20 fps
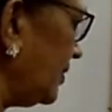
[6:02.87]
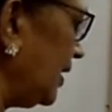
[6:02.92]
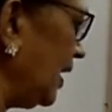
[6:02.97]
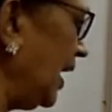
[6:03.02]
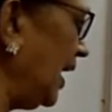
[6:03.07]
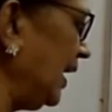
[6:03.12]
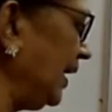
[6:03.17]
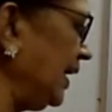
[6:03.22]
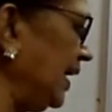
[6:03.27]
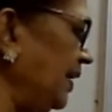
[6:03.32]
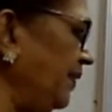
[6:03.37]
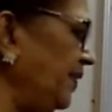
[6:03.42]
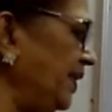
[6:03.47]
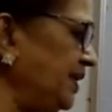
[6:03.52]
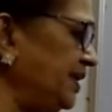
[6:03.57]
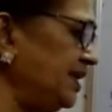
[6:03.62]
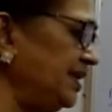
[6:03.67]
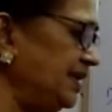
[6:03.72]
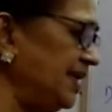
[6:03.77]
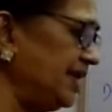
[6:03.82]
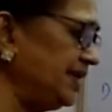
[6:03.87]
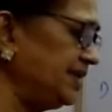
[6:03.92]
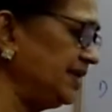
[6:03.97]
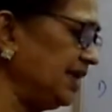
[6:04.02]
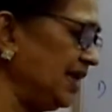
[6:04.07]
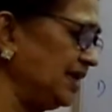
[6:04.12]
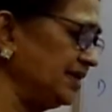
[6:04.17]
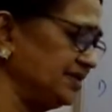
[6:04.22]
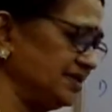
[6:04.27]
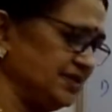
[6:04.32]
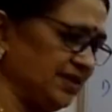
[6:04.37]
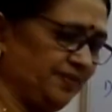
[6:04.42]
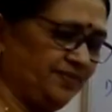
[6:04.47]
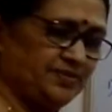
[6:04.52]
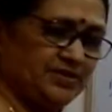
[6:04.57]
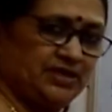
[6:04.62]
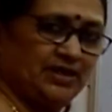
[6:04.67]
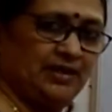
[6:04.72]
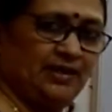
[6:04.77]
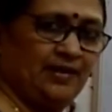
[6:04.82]
arrive at net
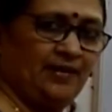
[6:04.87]
concept,